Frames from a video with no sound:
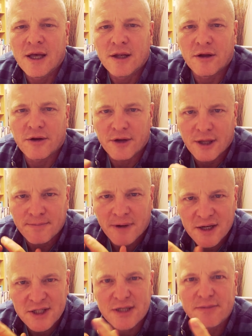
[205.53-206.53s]
not only a
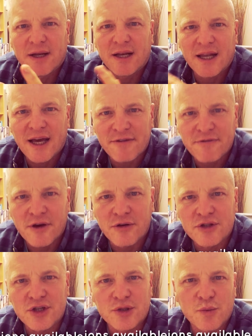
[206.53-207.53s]
pastor but a life
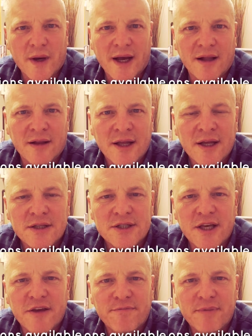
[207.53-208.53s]
coach as well,
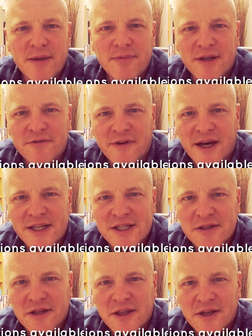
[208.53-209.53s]
to give people advice
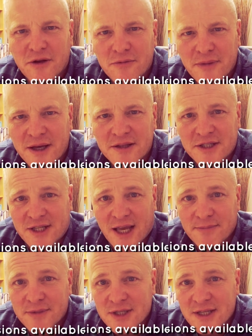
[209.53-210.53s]
so that they don't make the
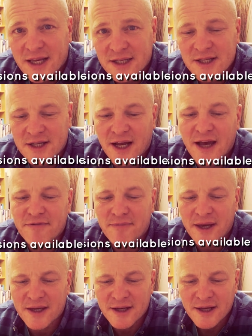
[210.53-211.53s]
same mistakes that I've
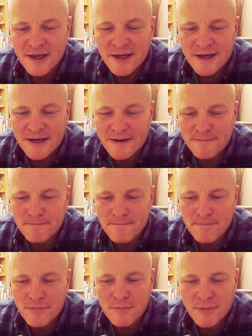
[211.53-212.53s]
made.
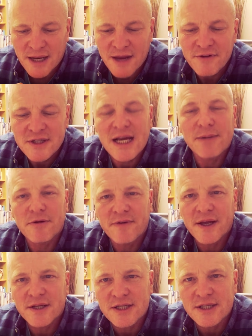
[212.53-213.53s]
But every time I've
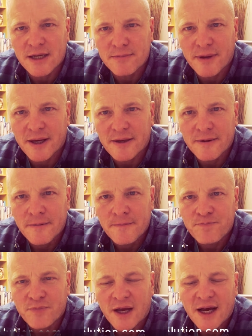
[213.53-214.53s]
had a setback,
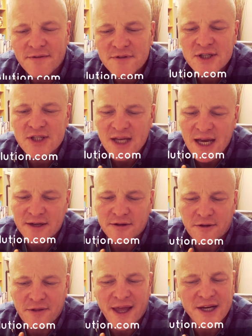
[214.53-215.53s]
I've
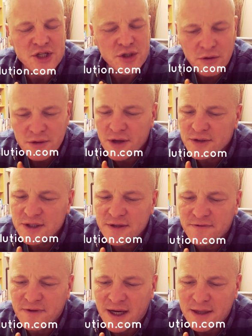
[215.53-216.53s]
decided that that is not going to
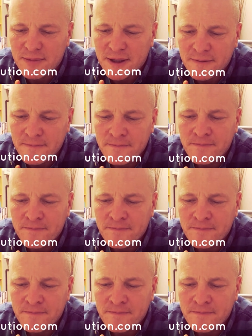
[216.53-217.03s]
define me.